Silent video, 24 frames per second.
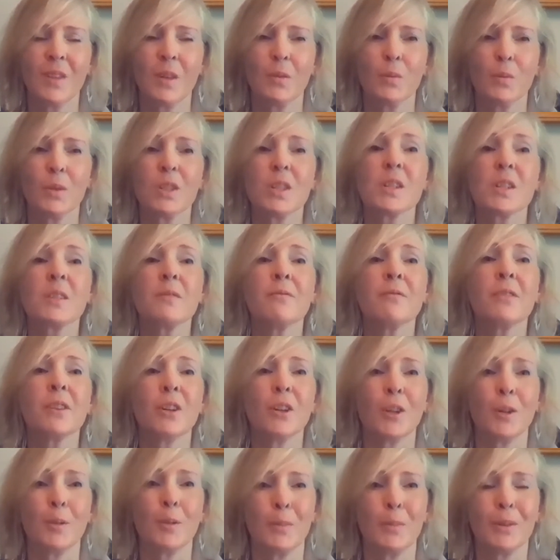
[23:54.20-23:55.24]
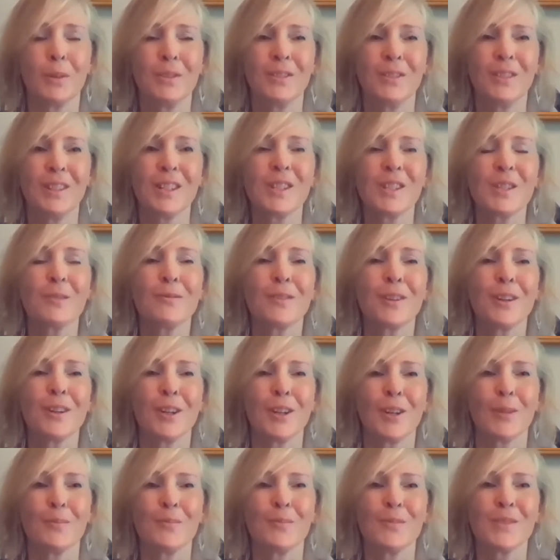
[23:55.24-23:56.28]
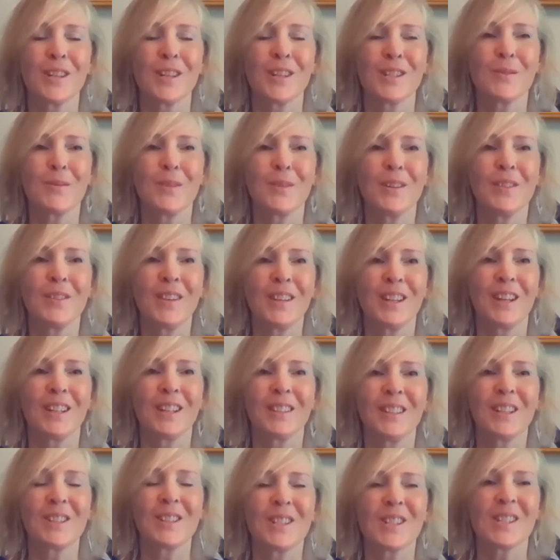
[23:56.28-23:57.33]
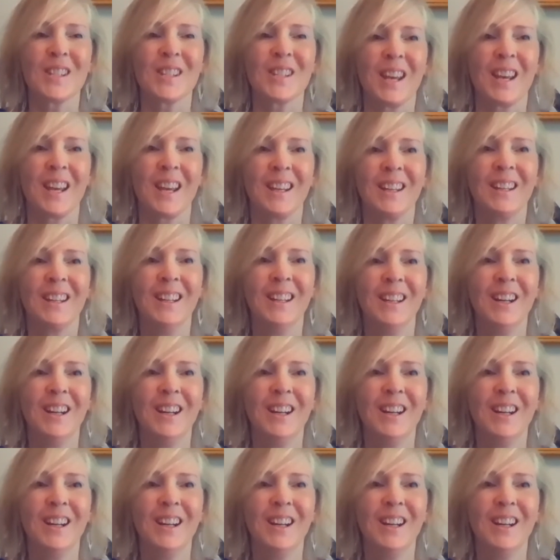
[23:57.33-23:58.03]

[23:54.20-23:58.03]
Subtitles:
which is a verb. It's a verb. So that's one thing I'd like to say.